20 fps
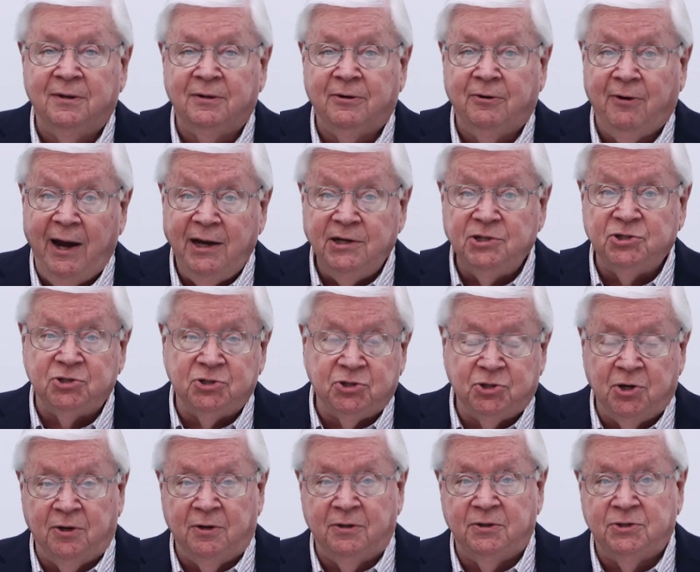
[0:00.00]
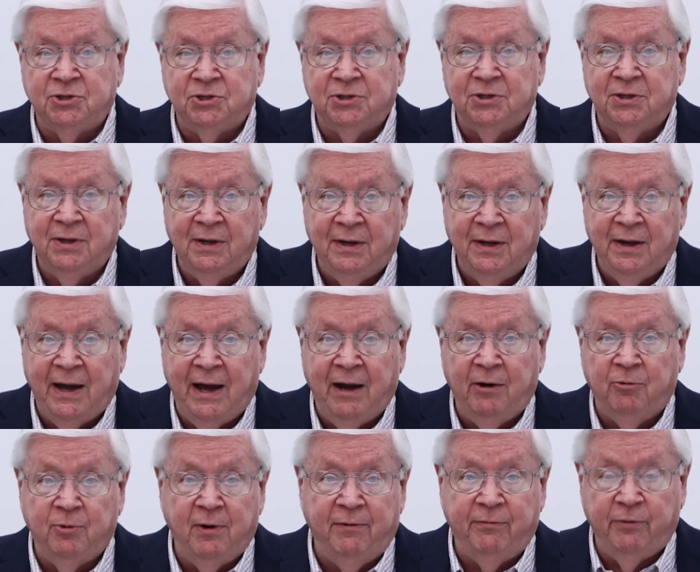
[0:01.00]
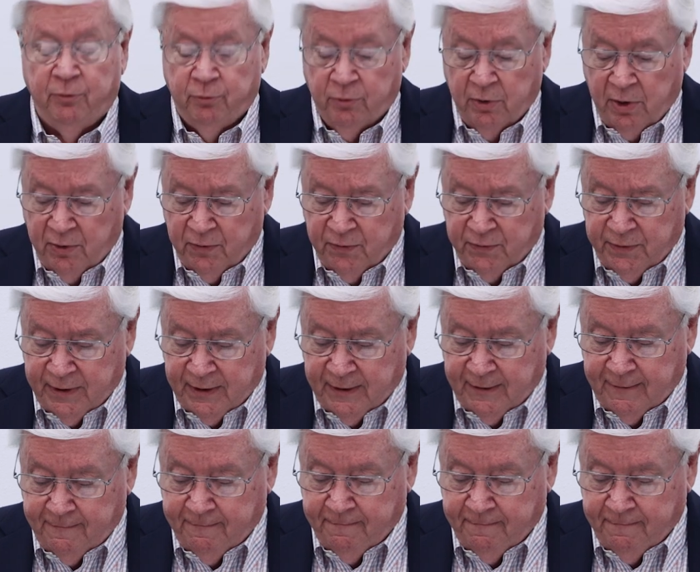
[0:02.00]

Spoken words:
Christ Church at River Road,